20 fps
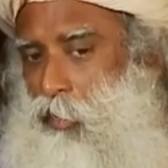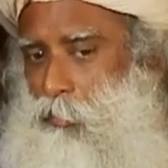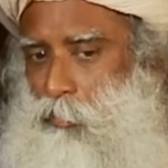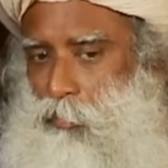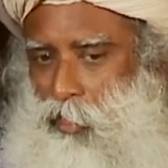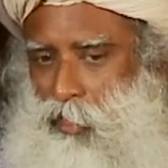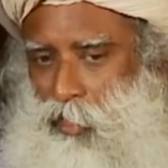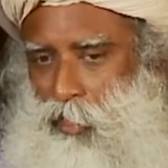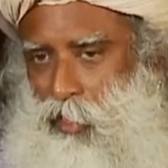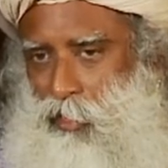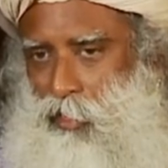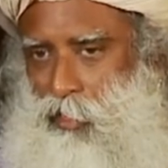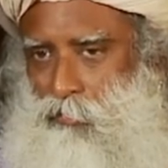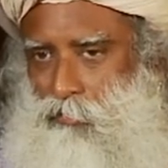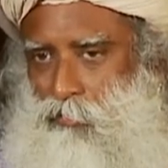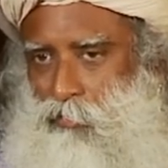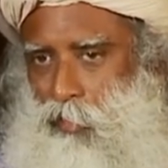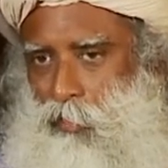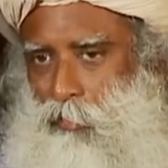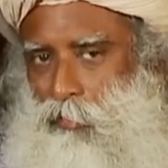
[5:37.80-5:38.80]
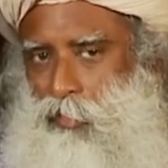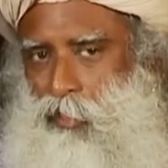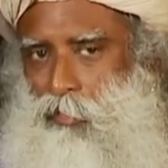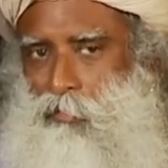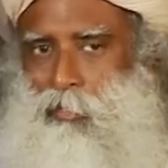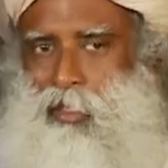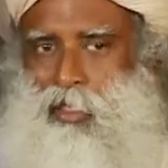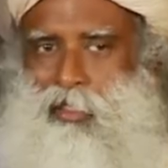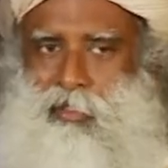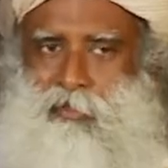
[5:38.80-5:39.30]
They pick other forms
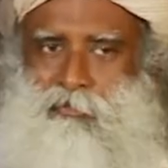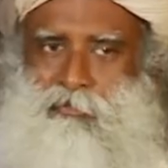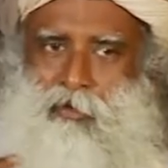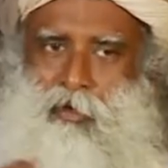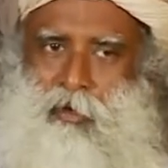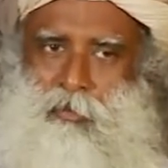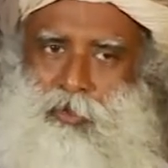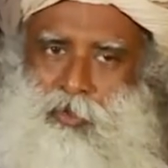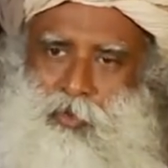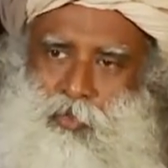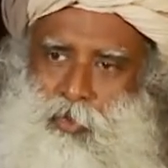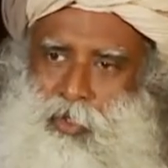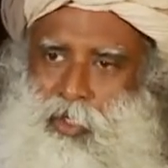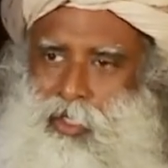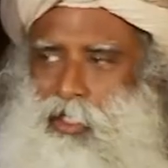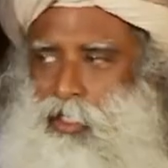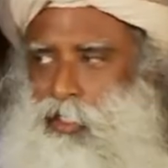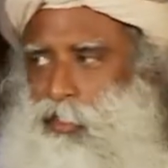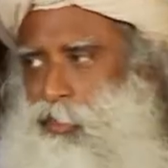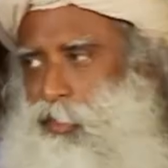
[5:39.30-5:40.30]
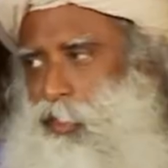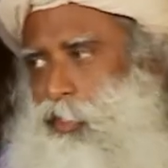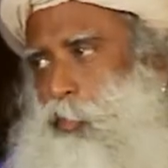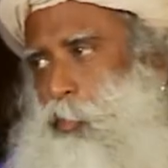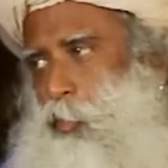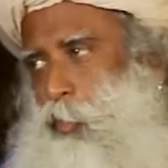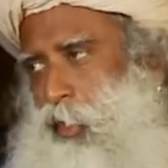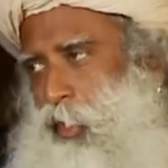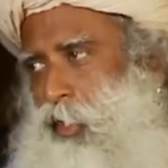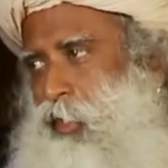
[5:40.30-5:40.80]
and make the forms work in a
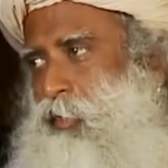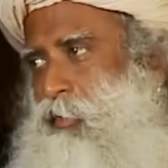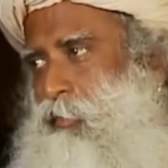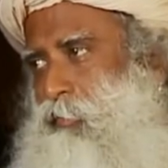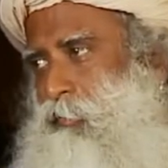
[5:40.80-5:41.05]
certain way.